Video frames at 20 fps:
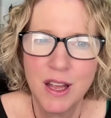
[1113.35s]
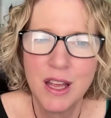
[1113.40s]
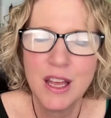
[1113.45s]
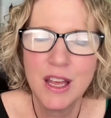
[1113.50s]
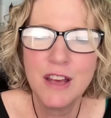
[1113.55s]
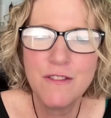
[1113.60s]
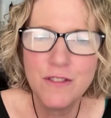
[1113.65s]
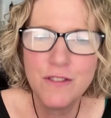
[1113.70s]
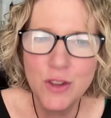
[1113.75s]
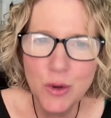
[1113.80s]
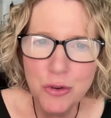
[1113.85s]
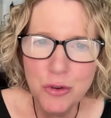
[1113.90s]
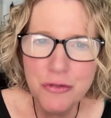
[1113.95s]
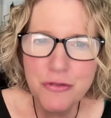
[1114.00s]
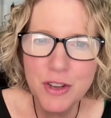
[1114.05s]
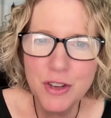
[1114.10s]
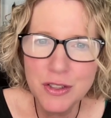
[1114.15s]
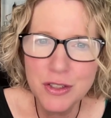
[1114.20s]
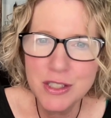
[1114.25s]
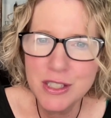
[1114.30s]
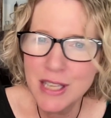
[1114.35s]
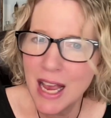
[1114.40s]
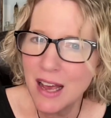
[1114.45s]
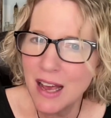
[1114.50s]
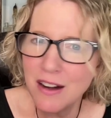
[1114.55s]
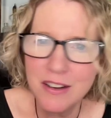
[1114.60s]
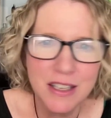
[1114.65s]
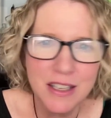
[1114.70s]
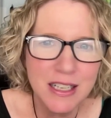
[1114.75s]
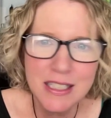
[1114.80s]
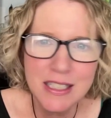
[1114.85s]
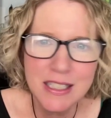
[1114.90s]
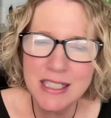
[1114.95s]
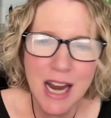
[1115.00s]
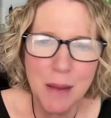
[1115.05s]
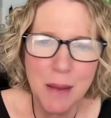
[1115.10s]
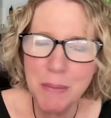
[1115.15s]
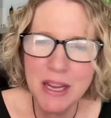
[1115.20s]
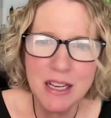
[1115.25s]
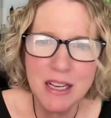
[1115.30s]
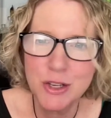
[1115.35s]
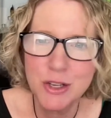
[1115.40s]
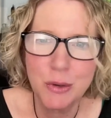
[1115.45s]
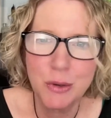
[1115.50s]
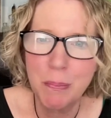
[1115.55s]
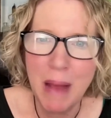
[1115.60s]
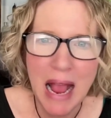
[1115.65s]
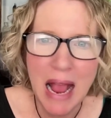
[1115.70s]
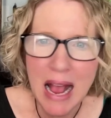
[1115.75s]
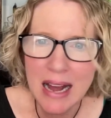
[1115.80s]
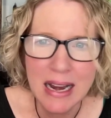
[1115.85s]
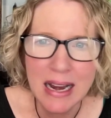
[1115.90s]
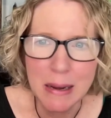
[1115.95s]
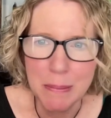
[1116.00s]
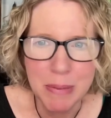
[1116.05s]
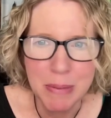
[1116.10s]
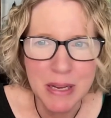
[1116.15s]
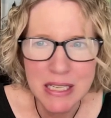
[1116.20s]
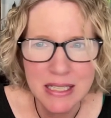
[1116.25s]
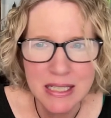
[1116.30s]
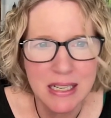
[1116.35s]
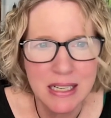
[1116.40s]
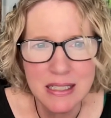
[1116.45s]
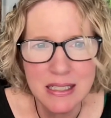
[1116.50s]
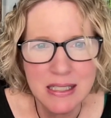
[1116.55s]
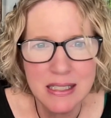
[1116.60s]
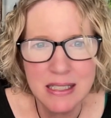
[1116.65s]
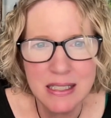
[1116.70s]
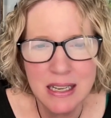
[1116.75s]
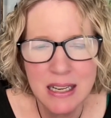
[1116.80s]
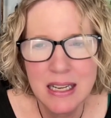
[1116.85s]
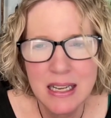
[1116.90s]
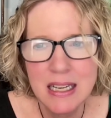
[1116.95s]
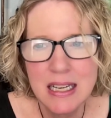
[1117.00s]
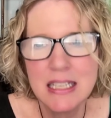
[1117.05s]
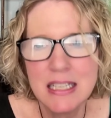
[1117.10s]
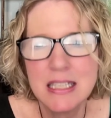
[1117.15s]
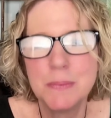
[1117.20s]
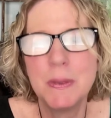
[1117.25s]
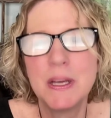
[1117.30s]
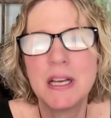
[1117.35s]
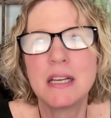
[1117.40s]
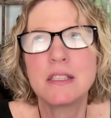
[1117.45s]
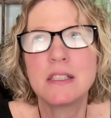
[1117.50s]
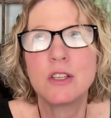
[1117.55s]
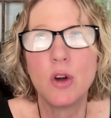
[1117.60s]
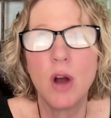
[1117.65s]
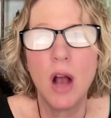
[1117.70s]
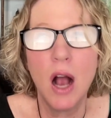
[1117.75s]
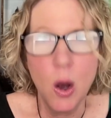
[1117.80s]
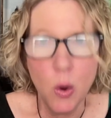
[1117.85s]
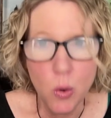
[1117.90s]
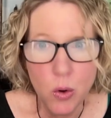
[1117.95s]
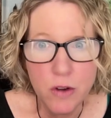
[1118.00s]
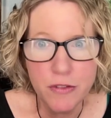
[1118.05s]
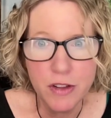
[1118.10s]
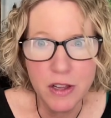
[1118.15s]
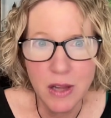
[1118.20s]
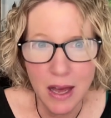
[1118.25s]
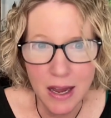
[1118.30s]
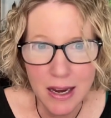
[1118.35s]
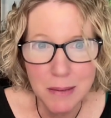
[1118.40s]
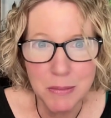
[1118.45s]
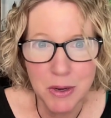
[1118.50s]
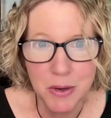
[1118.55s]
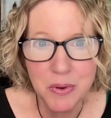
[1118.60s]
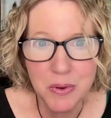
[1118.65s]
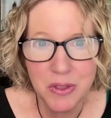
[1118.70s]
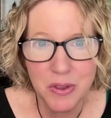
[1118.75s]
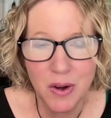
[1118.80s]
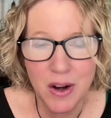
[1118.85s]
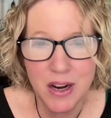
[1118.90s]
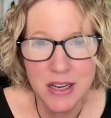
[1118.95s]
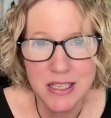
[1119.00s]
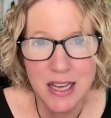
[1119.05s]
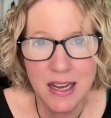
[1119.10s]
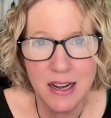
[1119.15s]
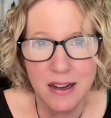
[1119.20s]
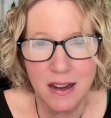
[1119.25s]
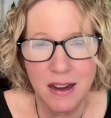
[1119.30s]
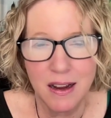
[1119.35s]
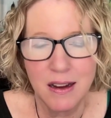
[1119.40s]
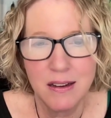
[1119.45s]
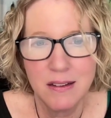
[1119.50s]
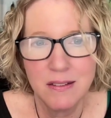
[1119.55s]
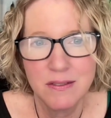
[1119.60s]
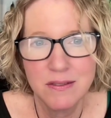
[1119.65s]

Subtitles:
If you feel scattered, it's not because you're bad at business. It's because you're out of alignment with your identity.